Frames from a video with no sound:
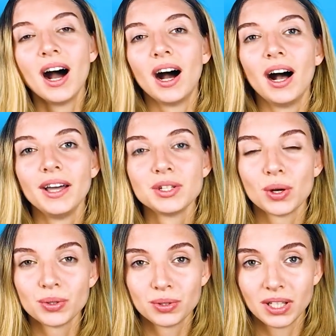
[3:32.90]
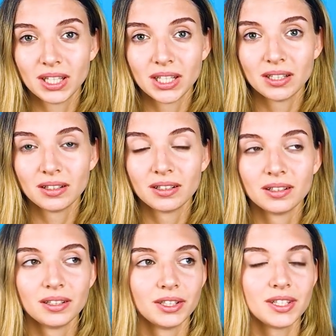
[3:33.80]
And also I
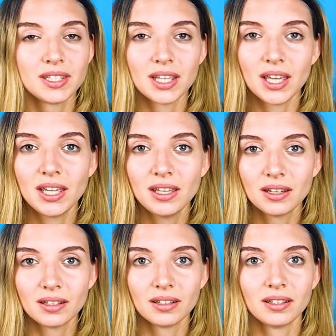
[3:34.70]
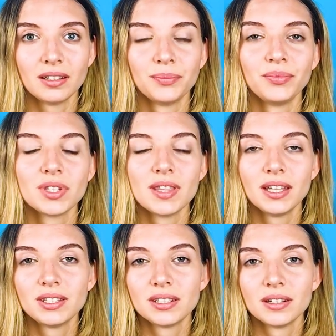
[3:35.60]
can say
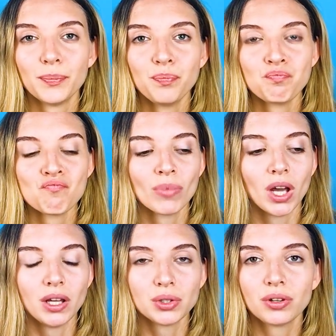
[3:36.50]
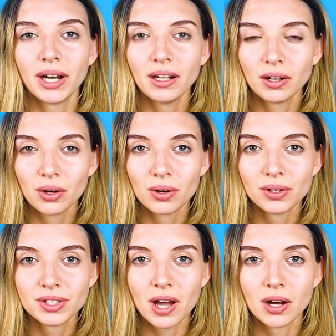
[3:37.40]
that Ukrainian
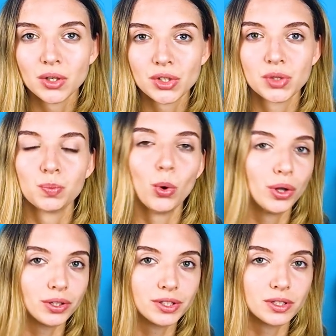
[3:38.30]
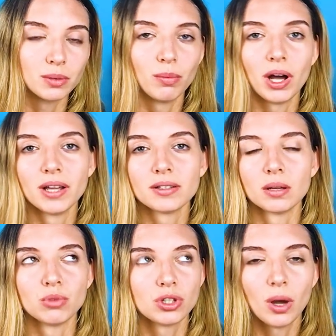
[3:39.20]
girls are not spoiled by
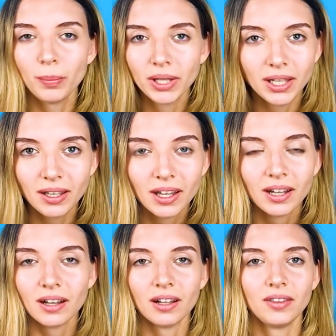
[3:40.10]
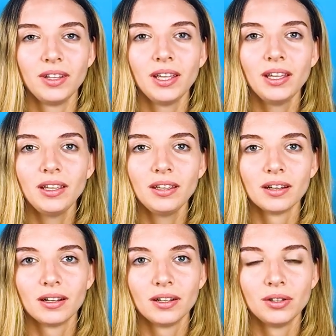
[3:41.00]
some shopping, they
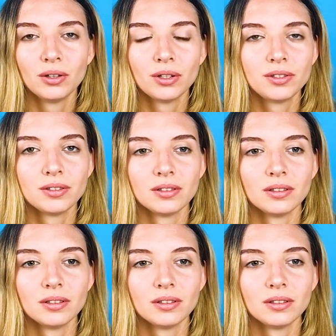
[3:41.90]
are not